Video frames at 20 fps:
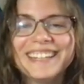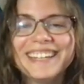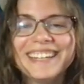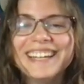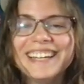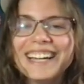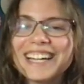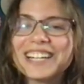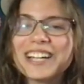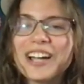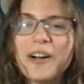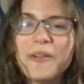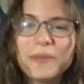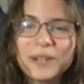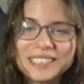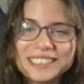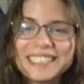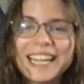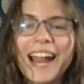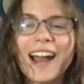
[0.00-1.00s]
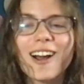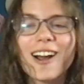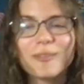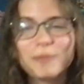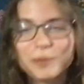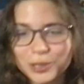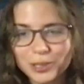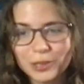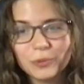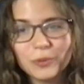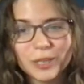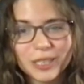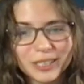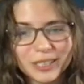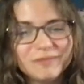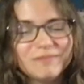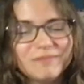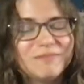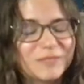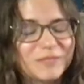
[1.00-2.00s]
I got one terrible and
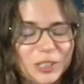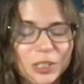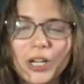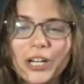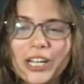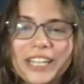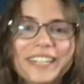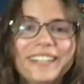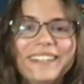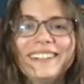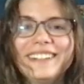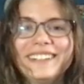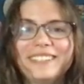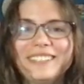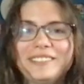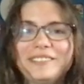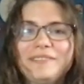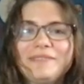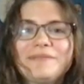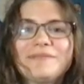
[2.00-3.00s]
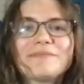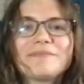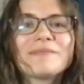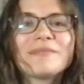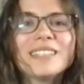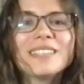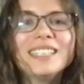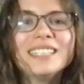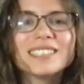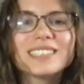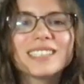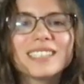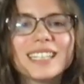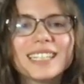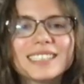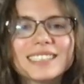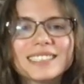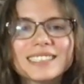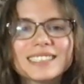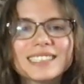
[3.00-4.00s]
one good. So
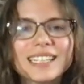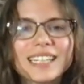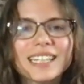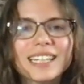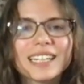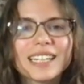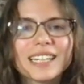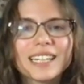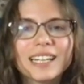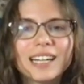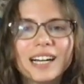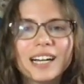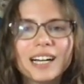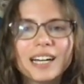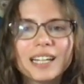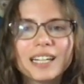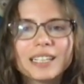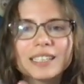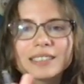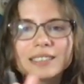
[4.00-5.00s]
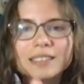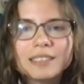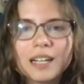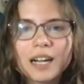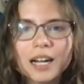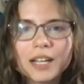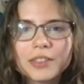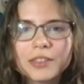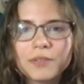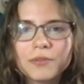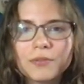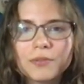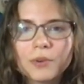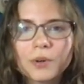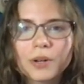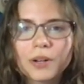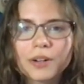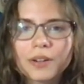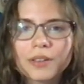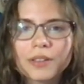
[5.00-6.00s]
let's see. It is not the
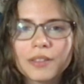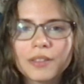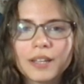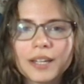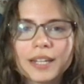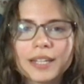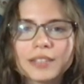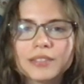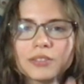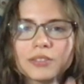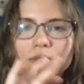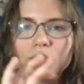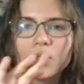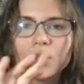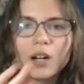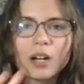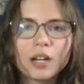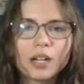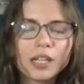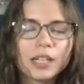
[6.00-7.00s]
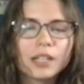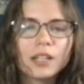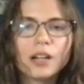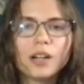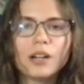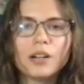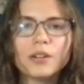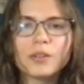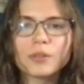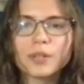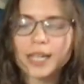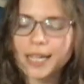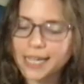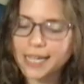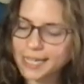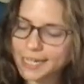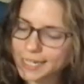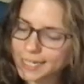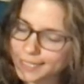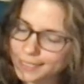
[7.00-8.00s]
4th ace drawn.
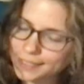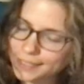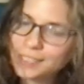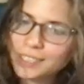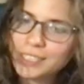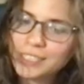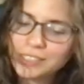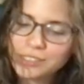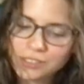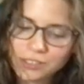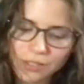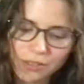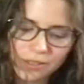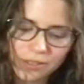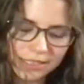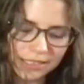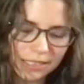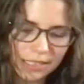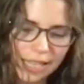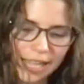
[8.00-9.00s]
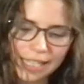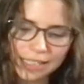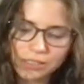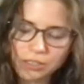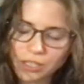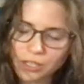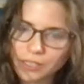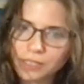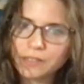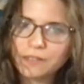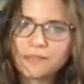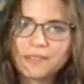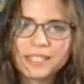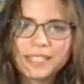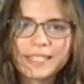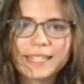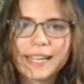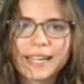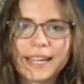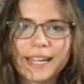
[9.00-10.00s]
Okay, so it's the last card of the
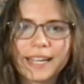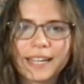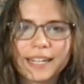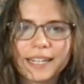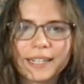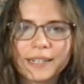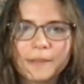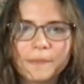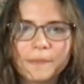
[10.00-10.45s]
day.